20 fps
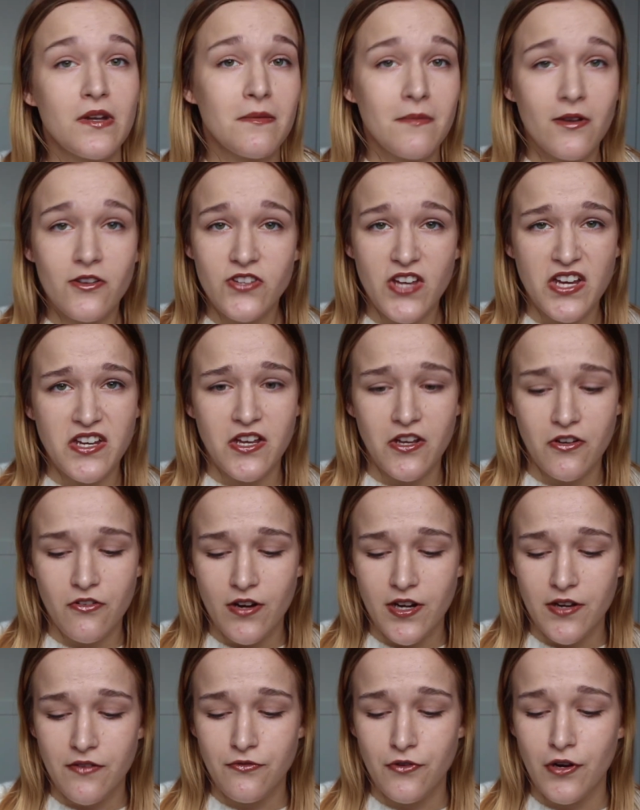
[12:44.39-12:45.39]
I'm not taking
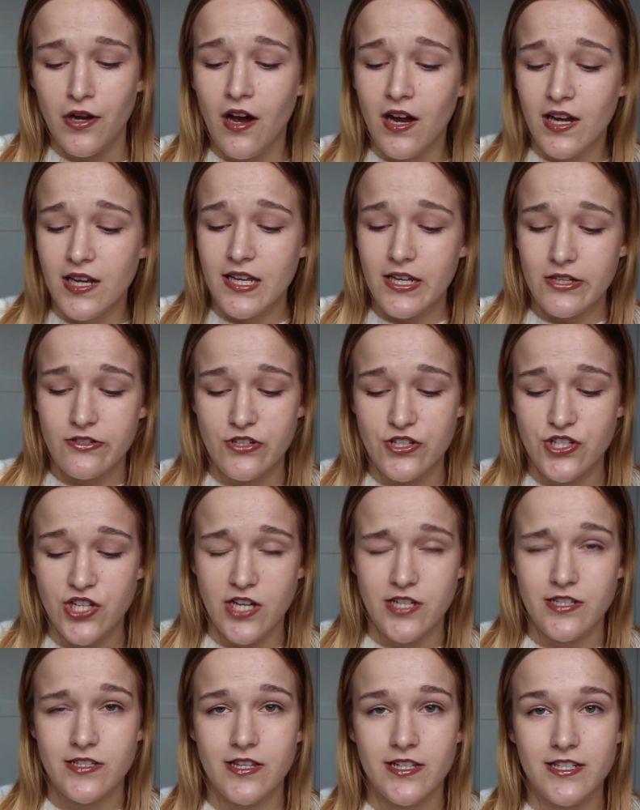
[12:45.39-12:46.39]
credit for it. I literally
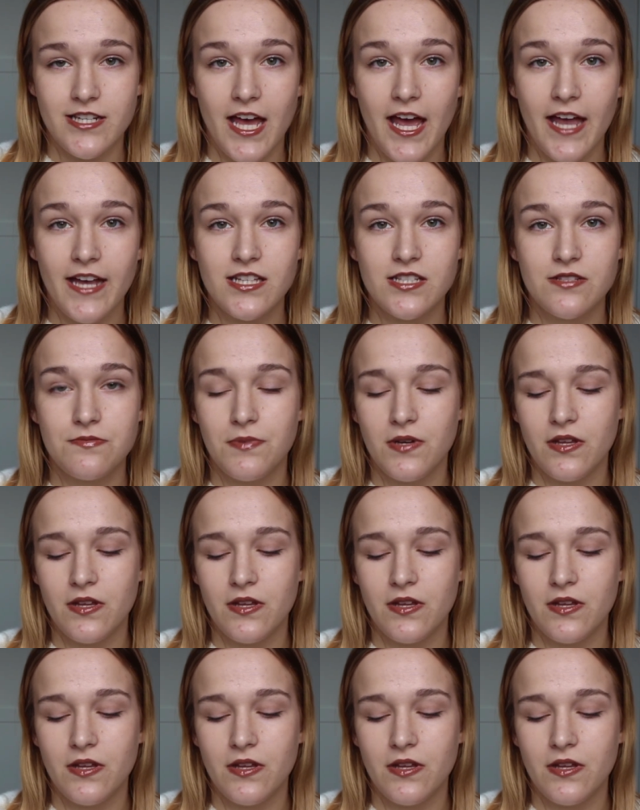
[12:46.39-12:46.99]
changed the text,